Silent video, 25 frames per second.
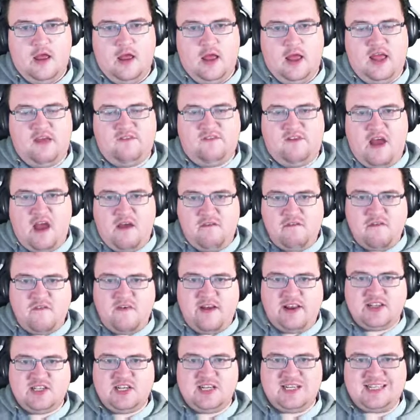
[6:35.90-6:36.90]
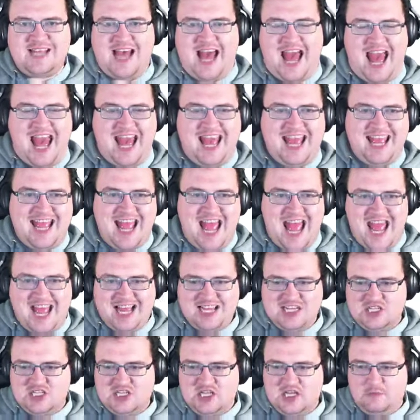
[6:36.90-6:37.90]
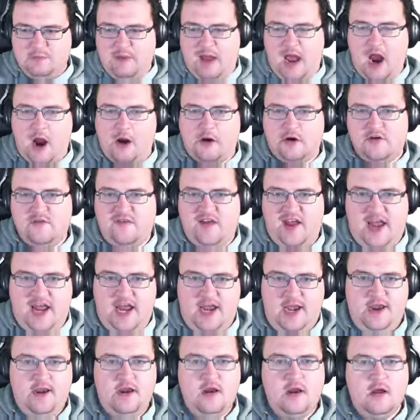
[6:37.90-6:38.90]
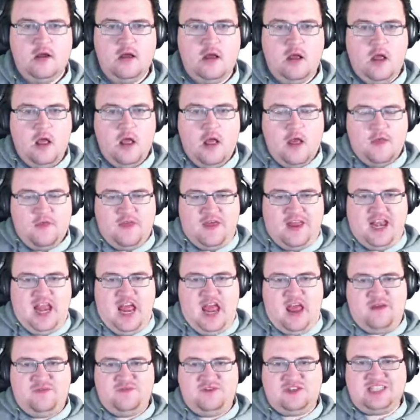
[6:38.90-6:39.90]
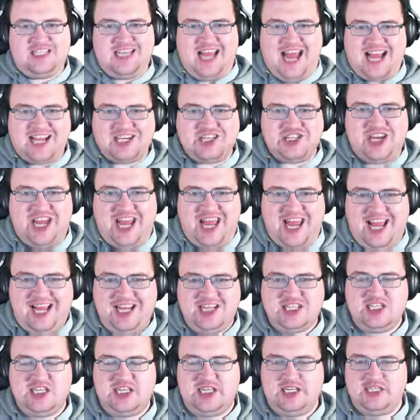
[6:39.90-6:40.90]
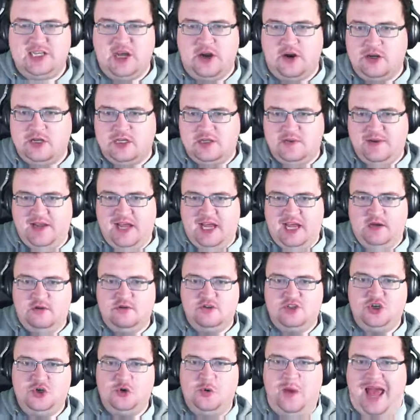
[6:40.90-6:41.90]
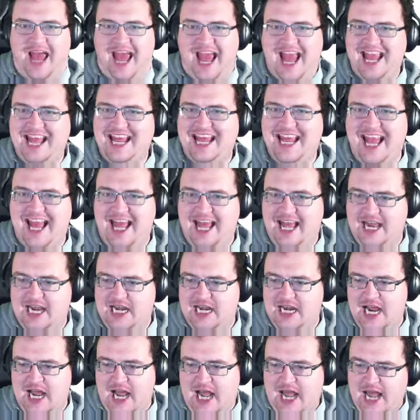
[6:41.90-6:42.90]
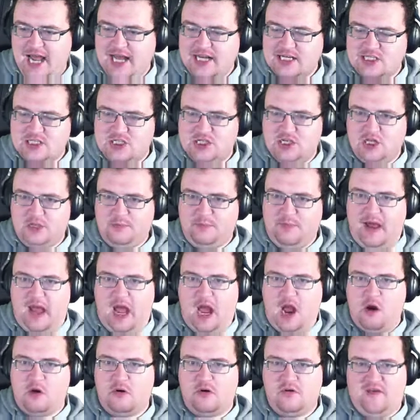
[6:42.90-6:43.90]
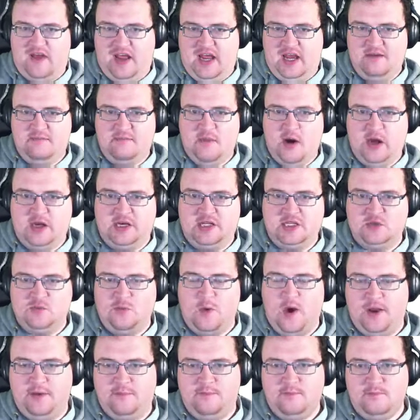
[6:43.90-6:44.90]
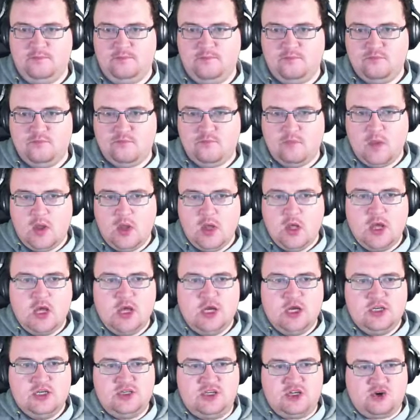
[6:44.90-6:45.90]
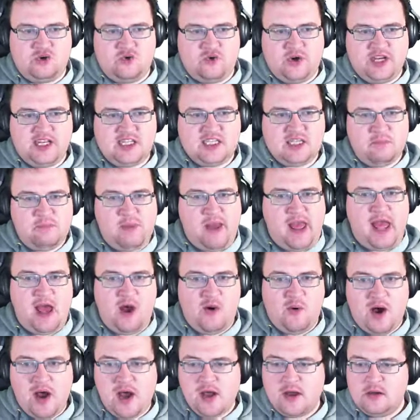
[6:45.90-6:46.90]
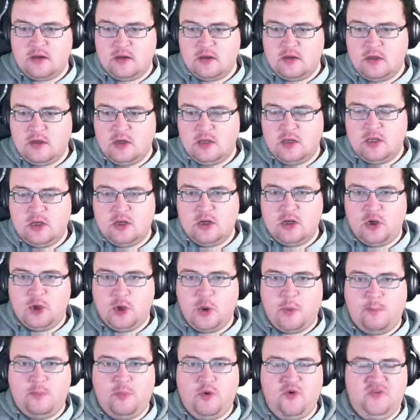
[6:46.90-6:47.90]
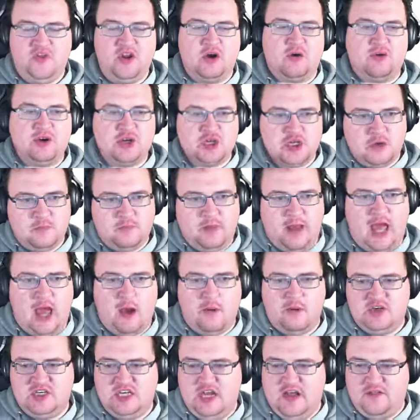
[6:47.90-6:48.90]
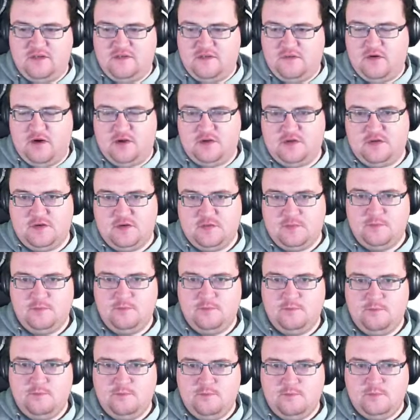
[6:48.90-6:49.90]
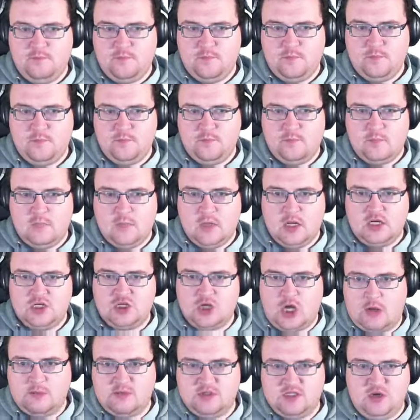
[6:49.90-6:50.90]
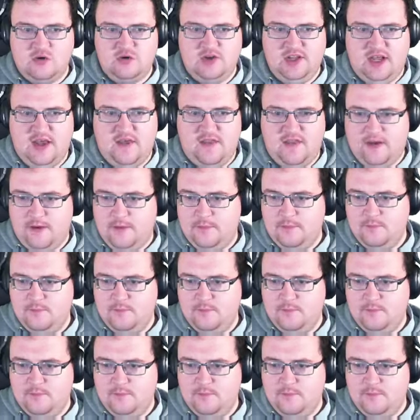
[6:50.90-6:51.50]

if f of x is ax to the power of n, then f dash x is going to be equal to anx to the power of n minus 1. Decrease the power, put the original power down the front, times it all together.